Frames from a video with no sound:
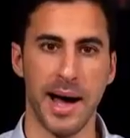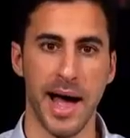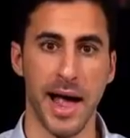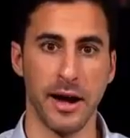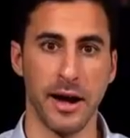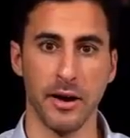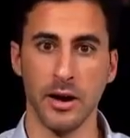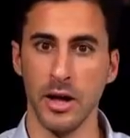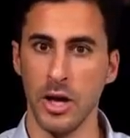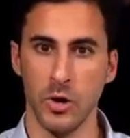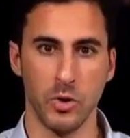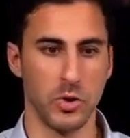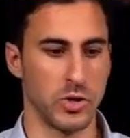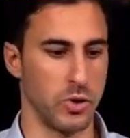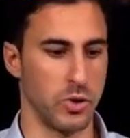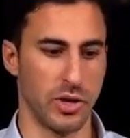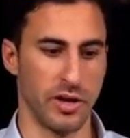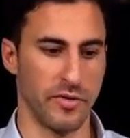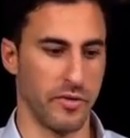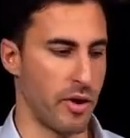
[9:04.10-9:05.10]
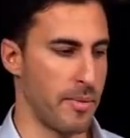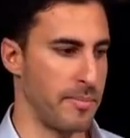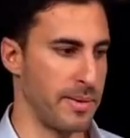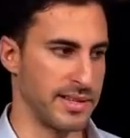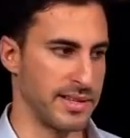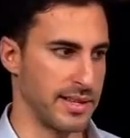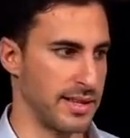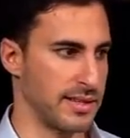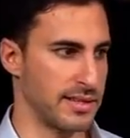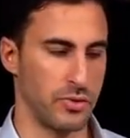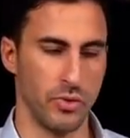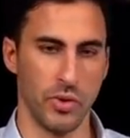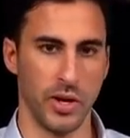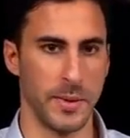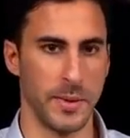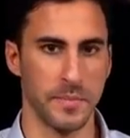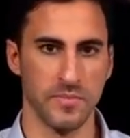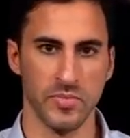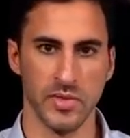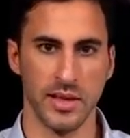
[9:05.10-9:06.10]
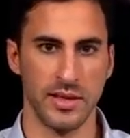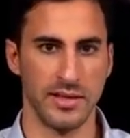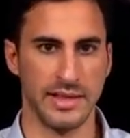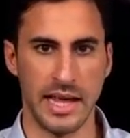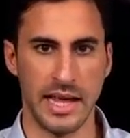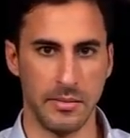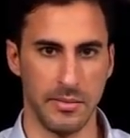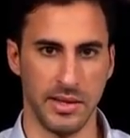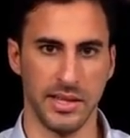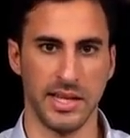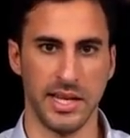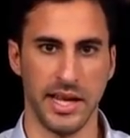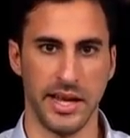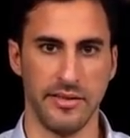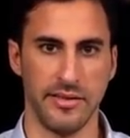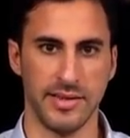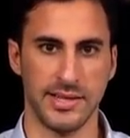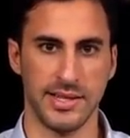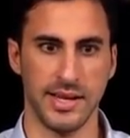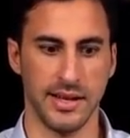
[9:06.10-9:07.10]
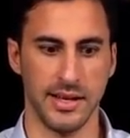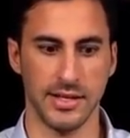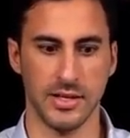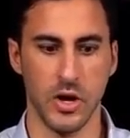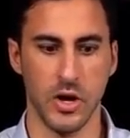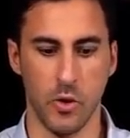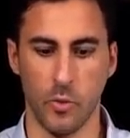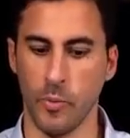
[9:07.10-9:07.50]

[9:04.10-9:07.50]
buyer who's looking for a business doing 10 million a year in sales.